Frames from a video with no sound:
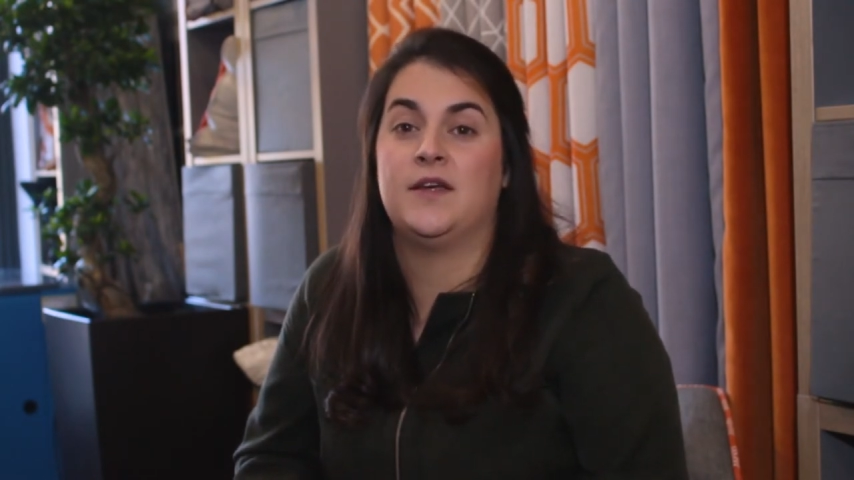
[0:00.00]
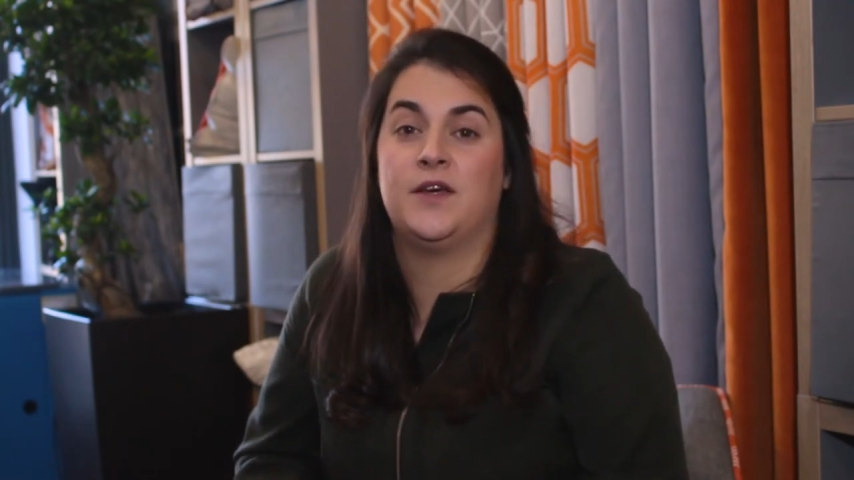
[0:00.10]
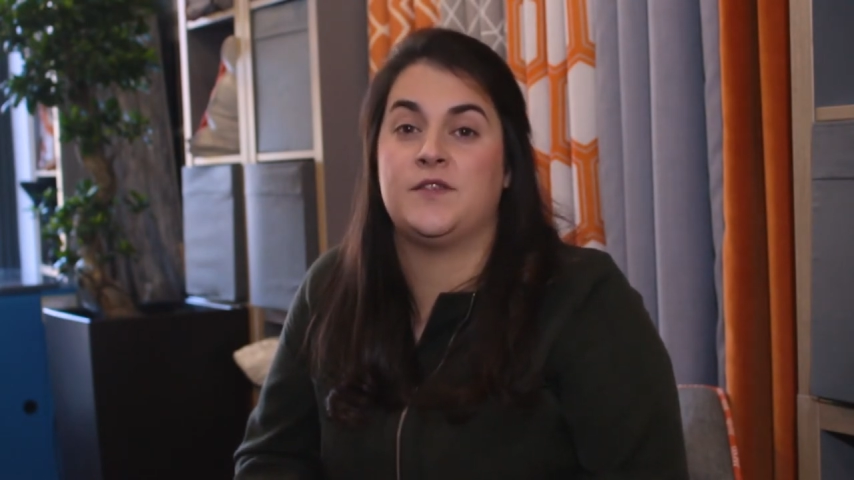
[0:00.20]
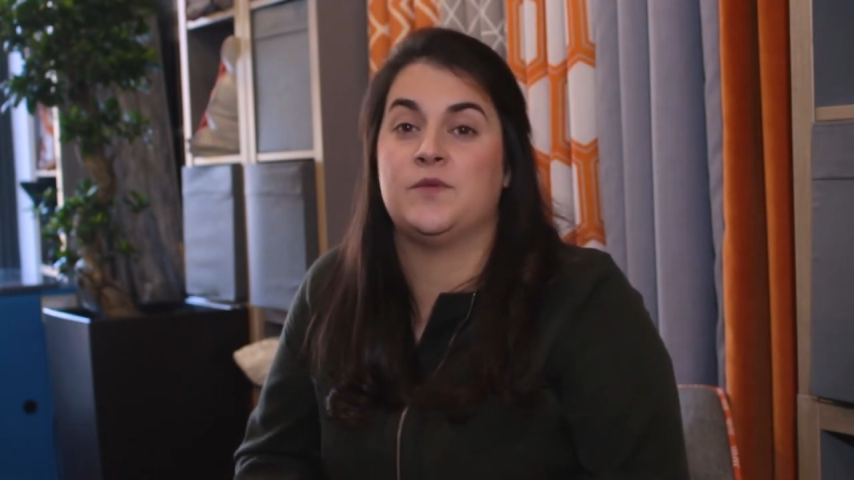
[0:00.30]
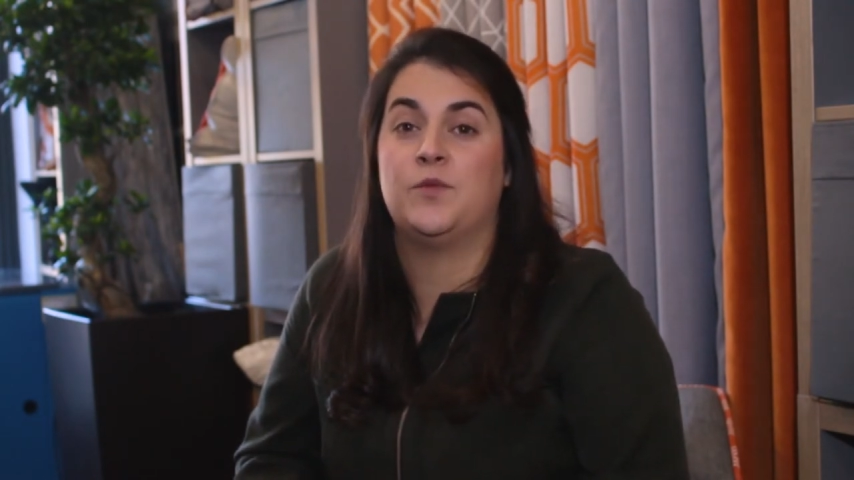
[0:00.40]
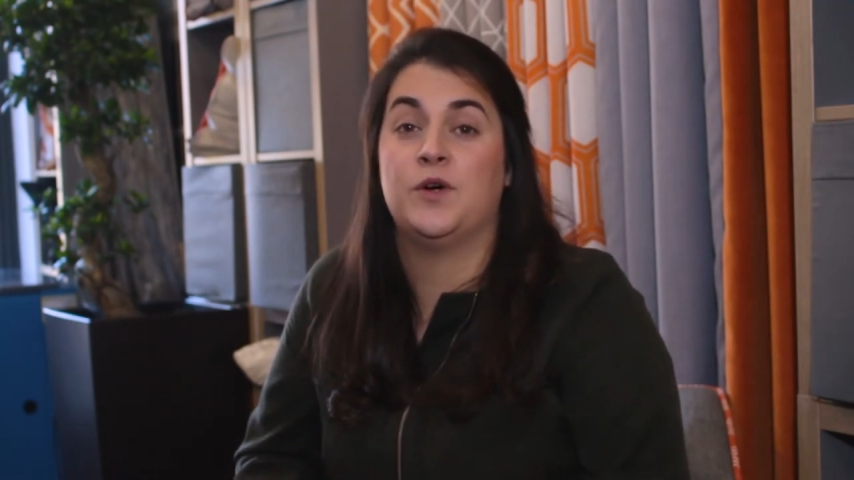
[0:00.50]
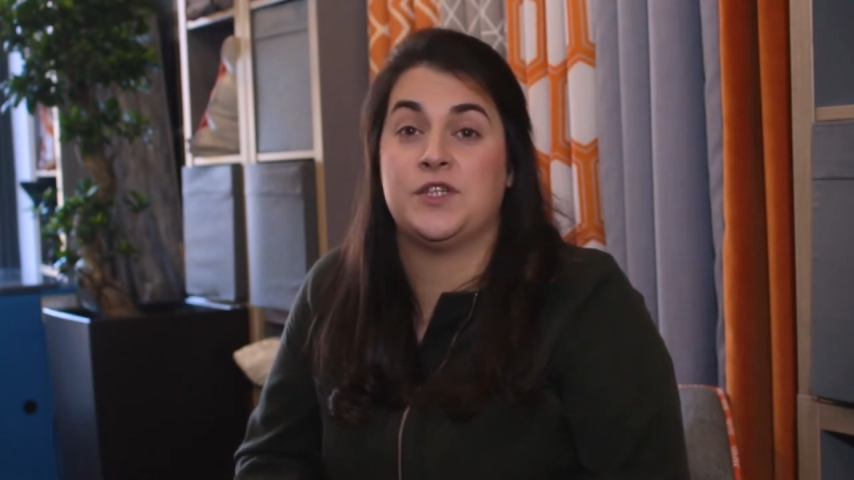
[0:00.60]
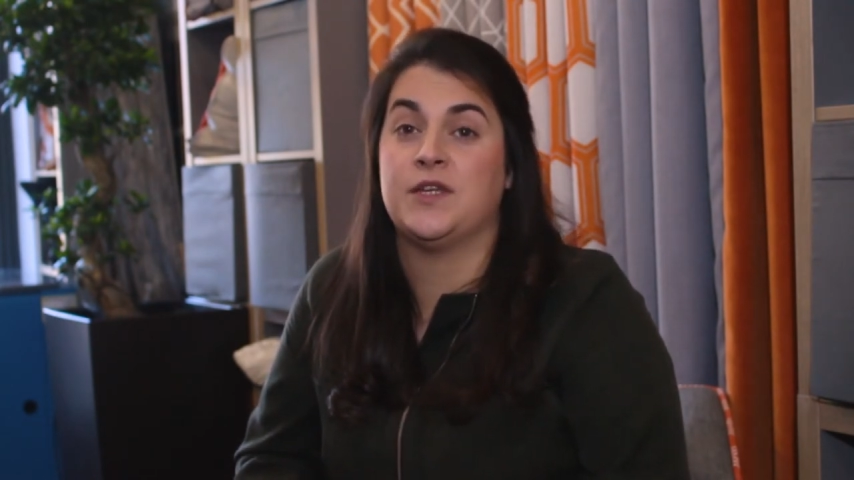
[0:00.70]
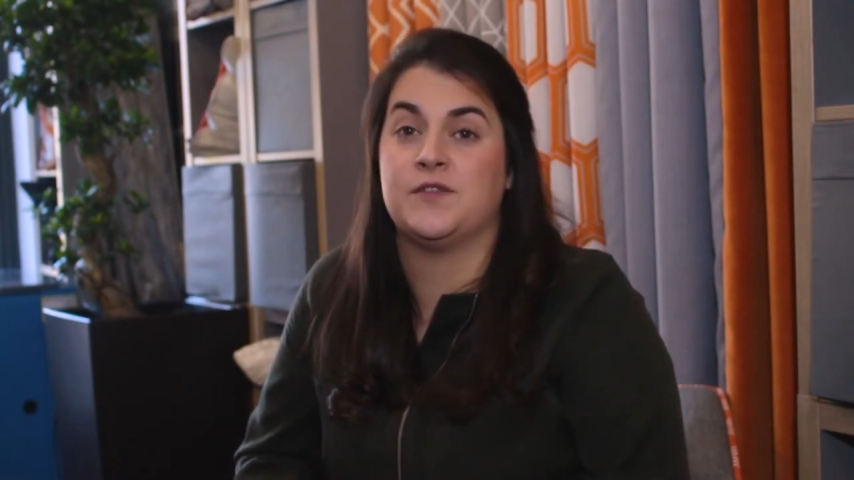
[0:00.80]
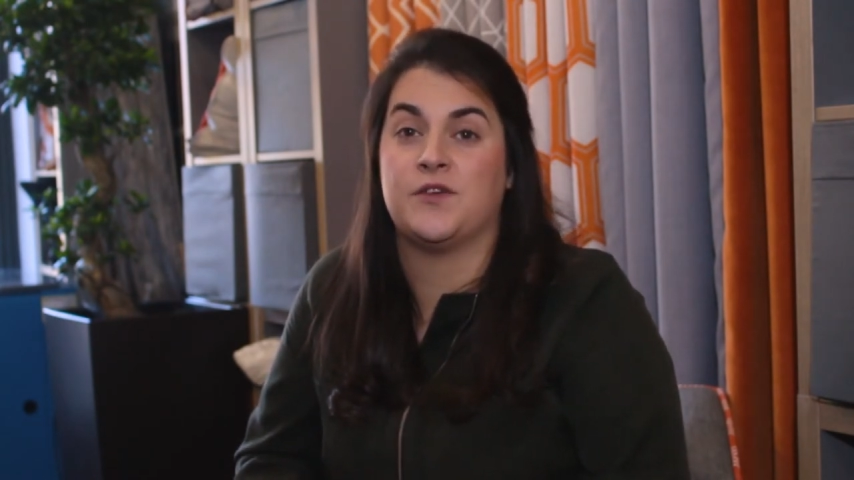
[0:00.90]
curtain
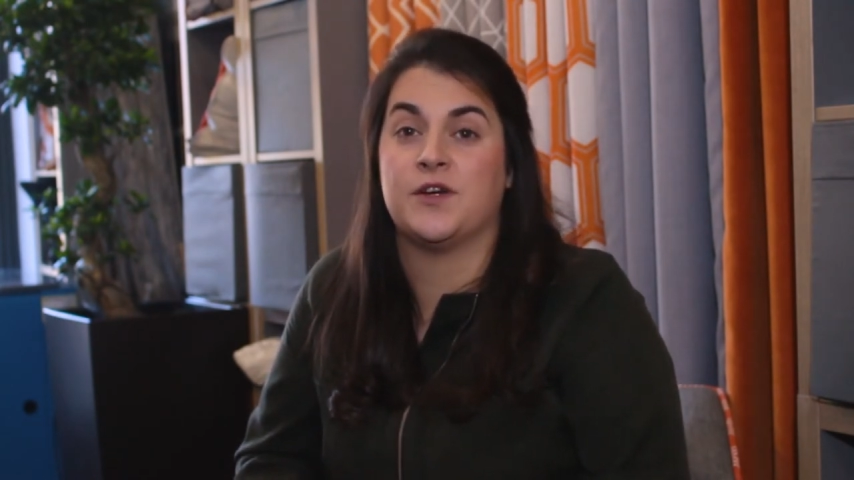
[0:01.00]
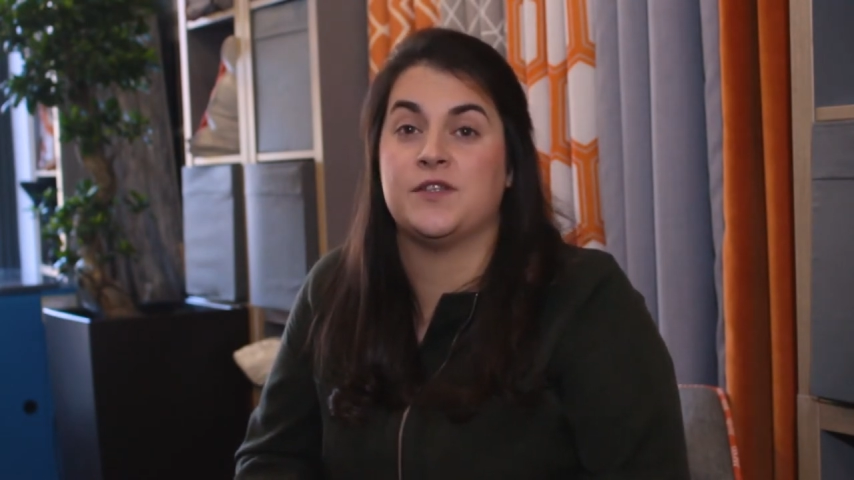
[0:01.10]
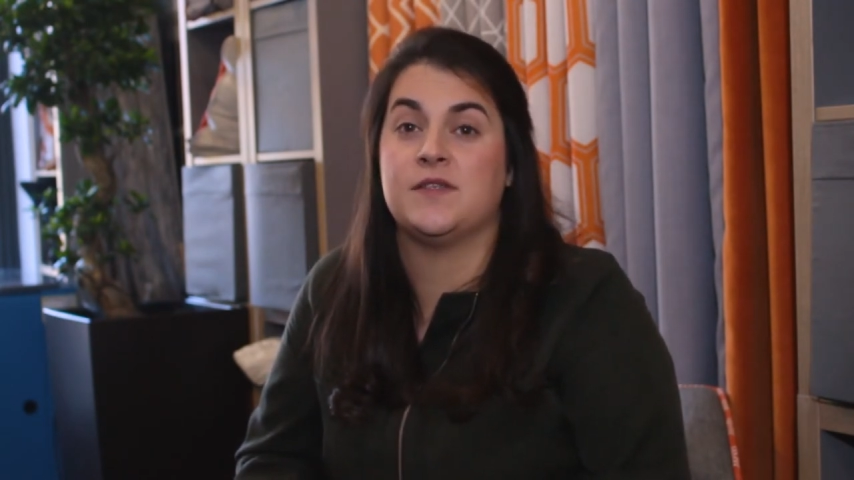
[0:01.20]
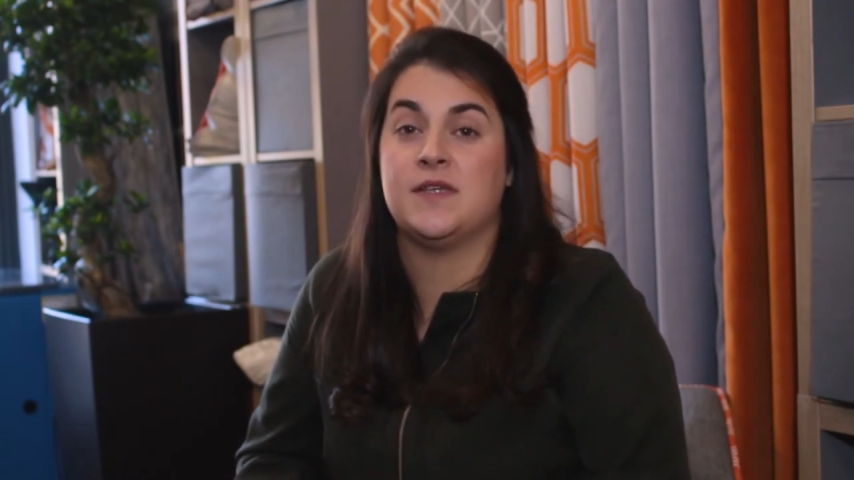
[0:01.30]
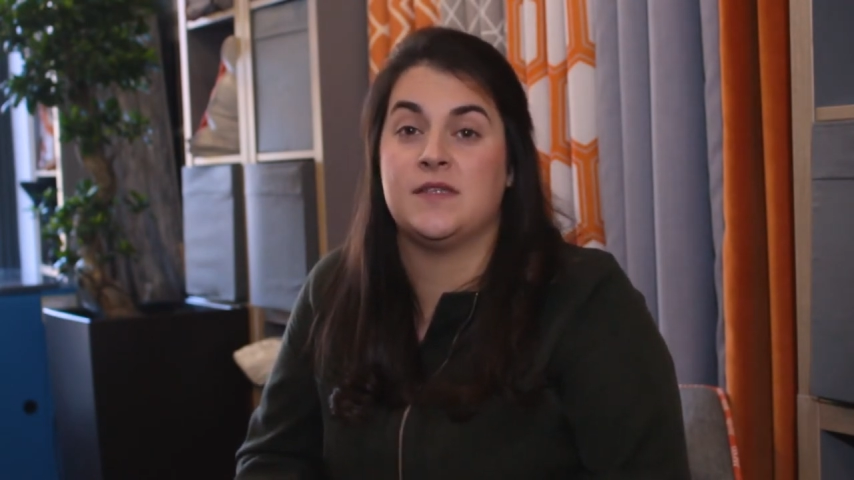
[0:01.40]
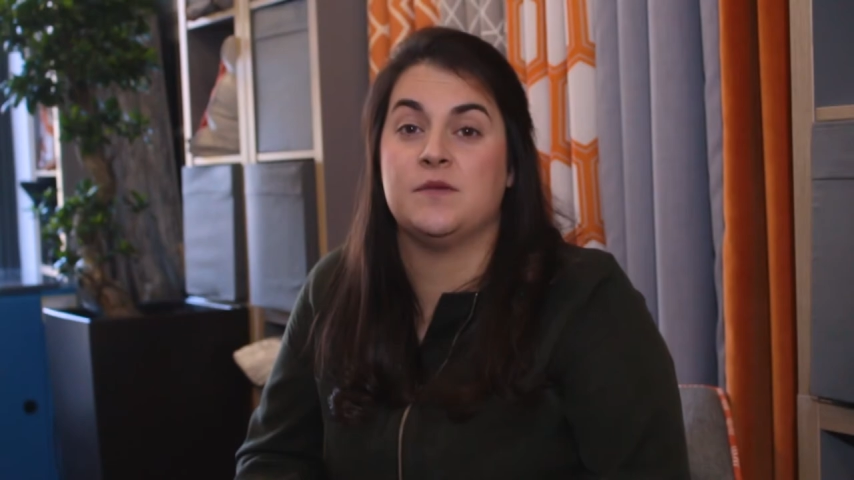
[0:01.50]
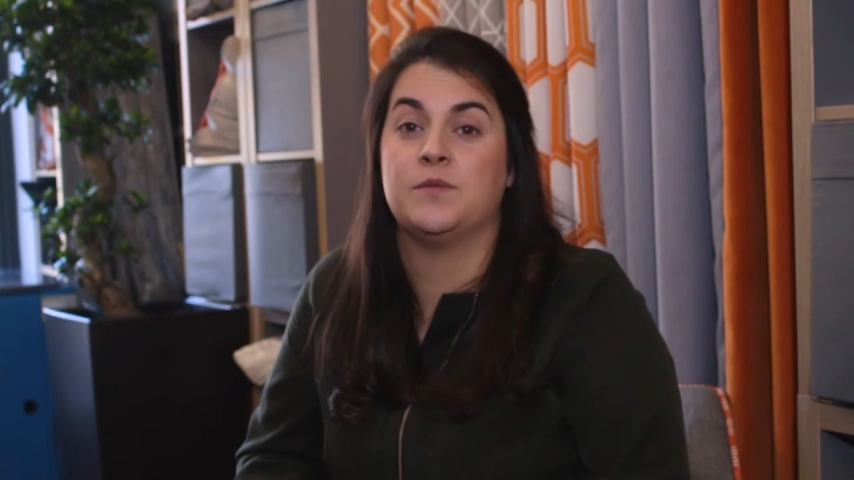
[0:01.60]
washing instructions is